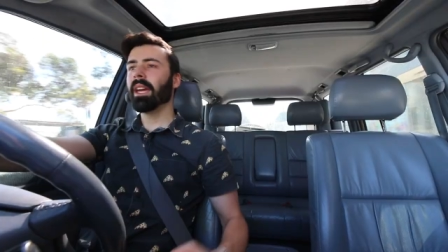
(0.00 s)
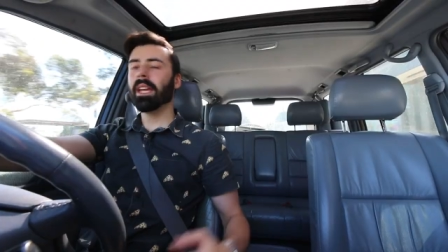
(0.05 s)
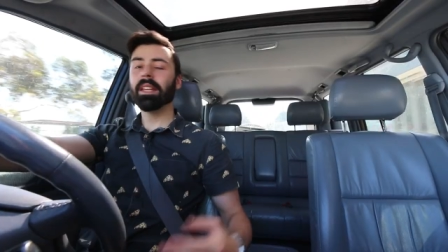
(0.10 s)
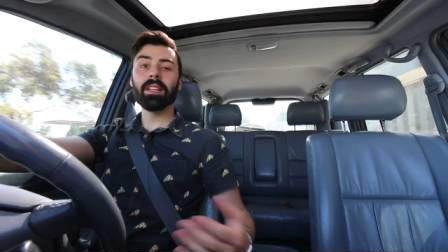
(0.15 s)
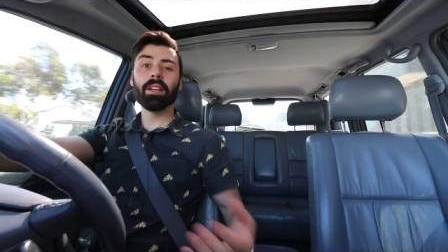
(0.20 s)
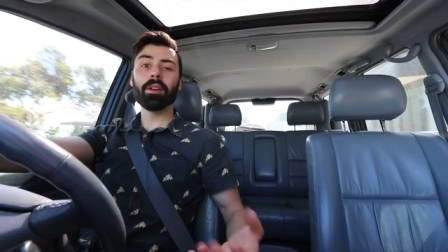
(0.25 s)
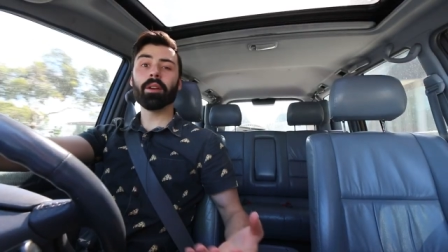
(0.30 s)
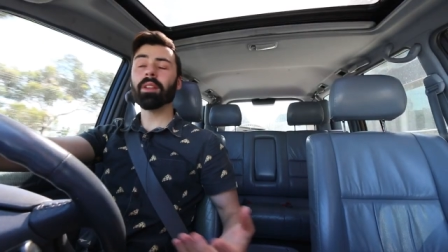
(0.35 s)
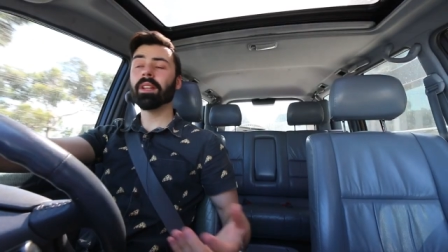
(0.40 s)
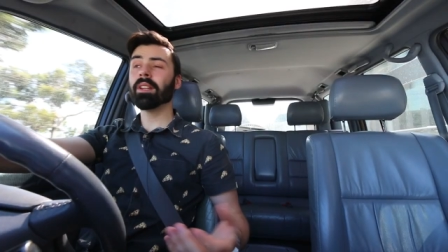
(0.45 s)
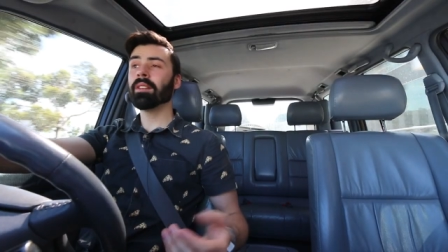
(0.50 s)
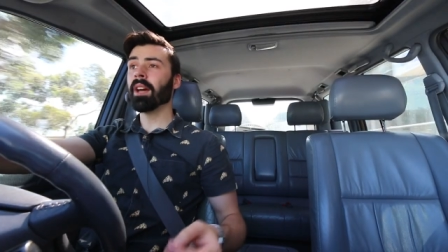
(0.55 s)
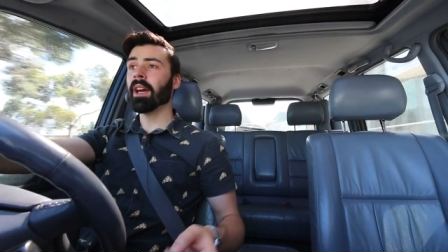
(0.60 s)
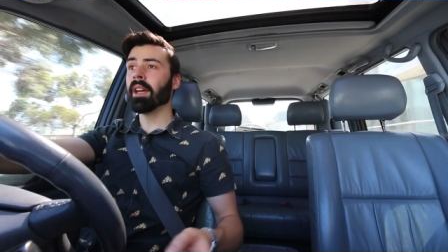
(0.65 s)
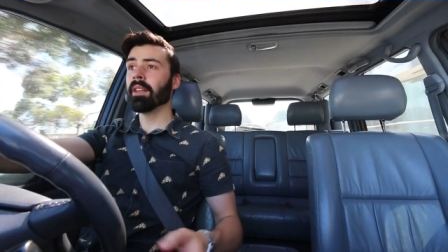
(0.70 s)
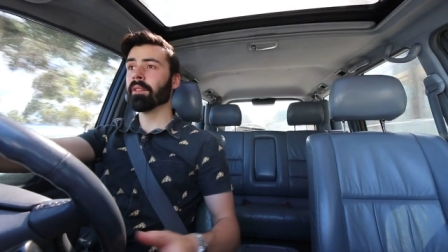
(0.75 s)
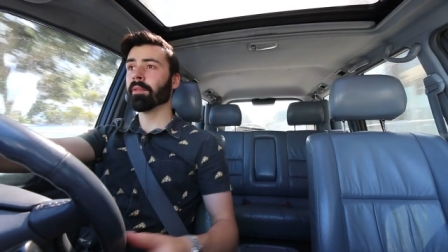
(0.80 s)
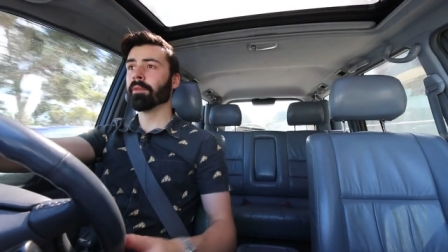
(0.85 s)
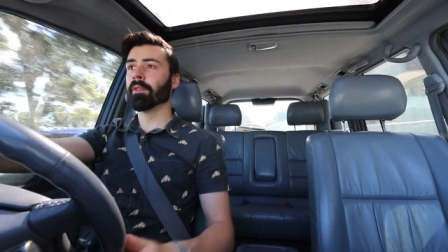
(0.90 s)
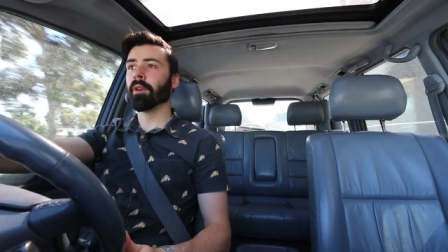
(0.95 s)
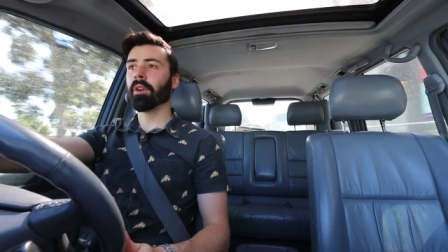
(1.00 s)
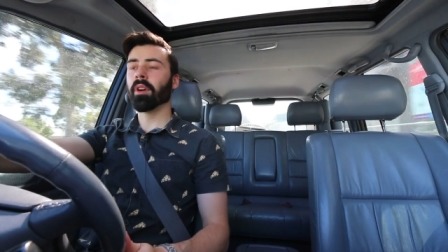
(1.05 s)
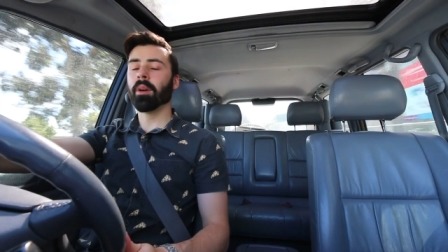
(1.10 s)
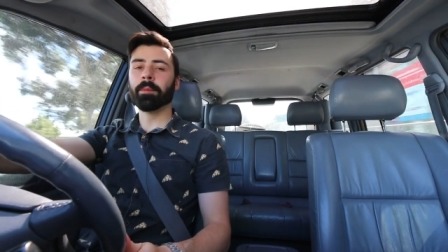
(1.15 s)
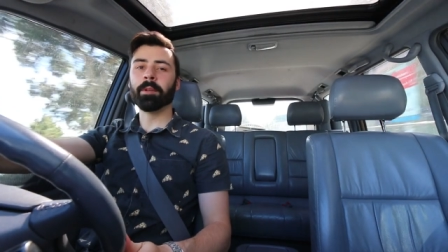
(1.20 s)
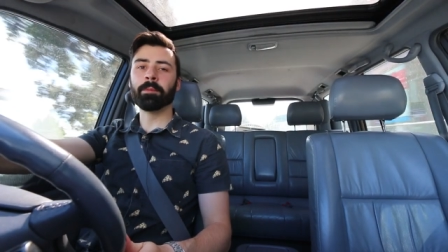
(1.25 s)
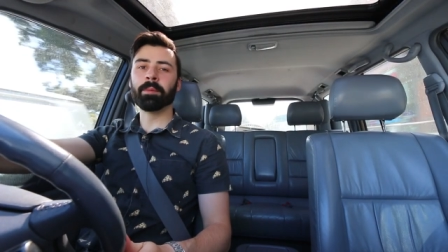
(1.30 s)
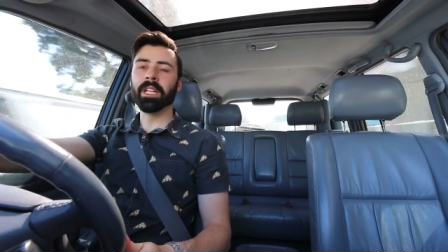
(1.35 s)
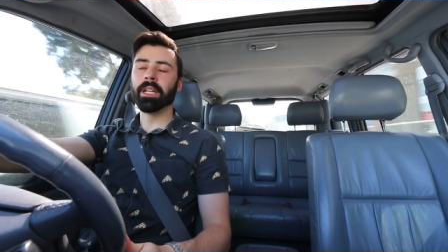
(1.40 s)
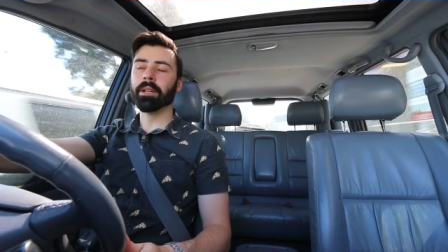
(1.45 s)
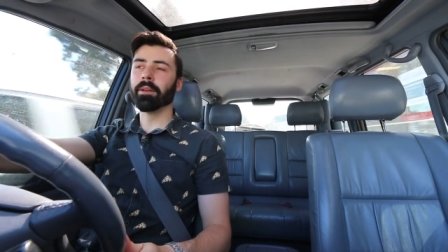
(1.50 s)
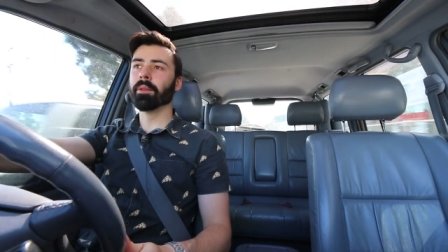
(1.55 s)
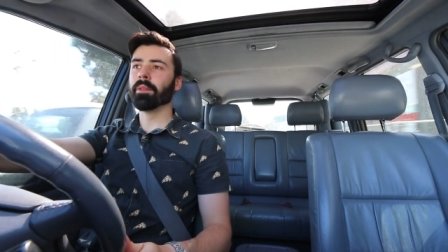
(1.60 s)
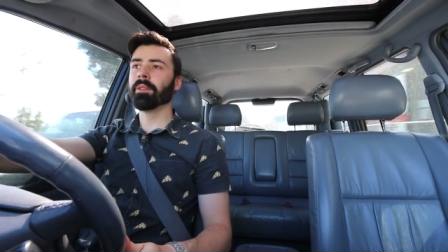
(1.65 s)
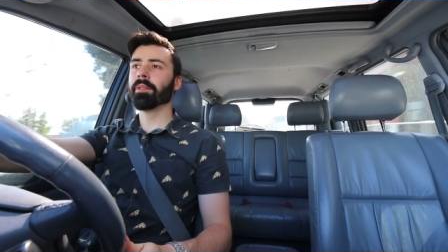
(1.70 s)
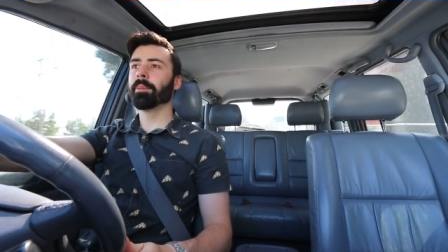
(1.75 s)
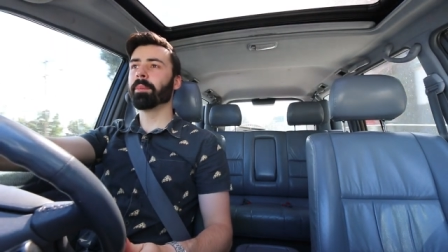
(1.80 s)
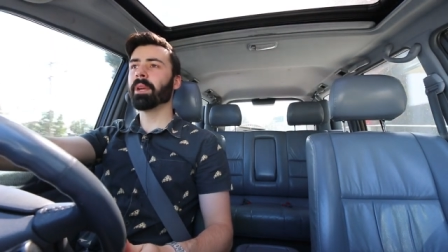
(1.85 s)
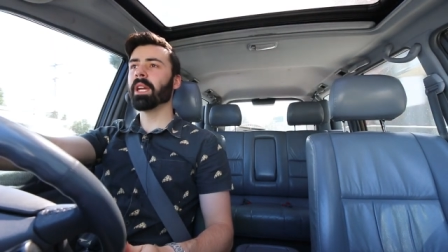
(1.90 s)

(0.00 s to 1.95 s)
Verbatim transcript: In the early days of automobiles,